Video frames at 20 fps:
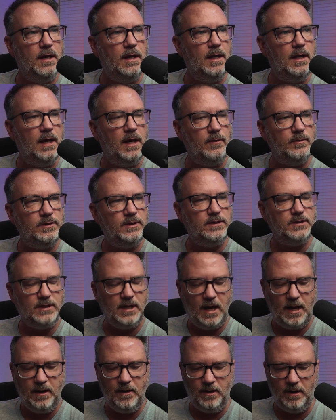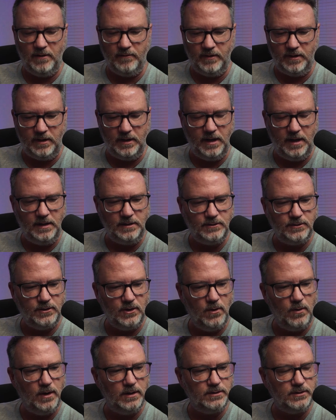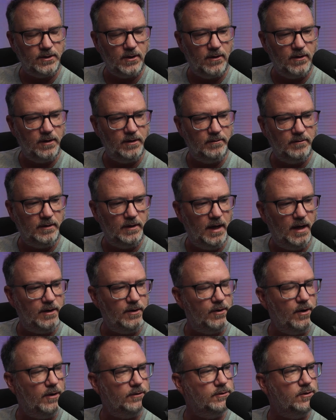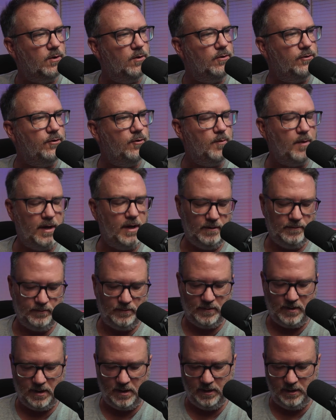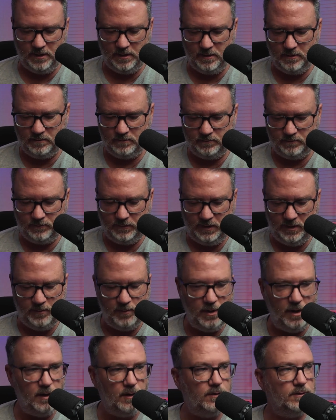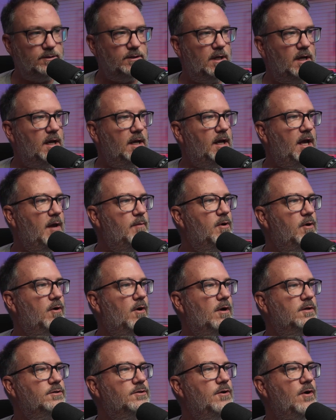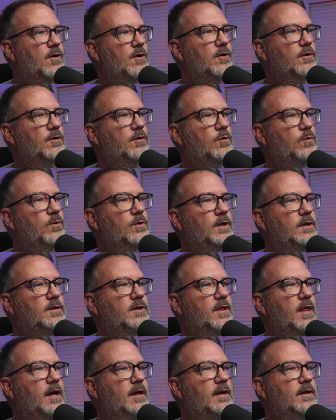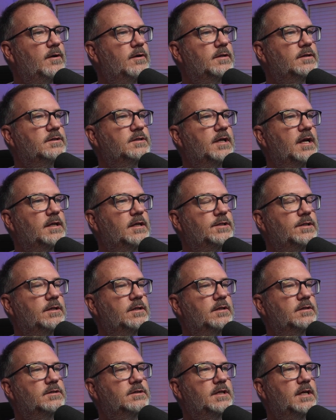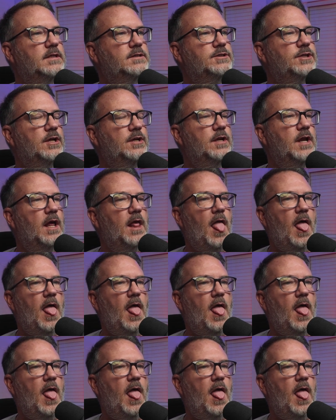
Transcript: And I was just tired of it. And so I started, I don't know, I was going through my, my uh, emails, and I came across an article, and we'll get to that here in a section, session,